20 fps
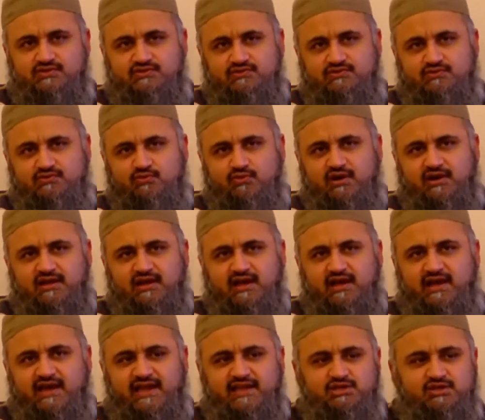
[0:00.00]
work
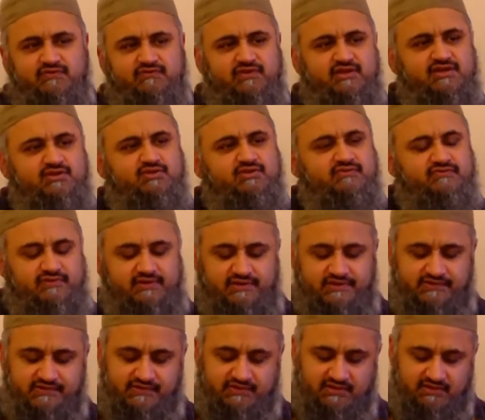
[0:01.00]
out age of the
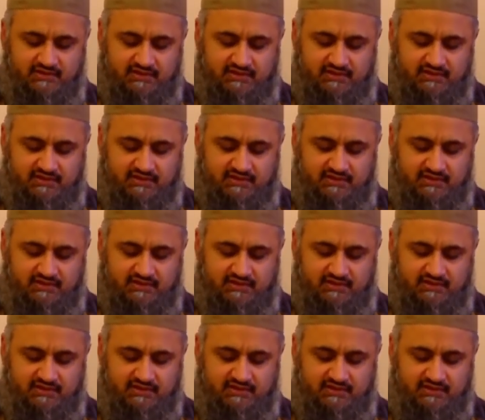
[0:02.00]
universe.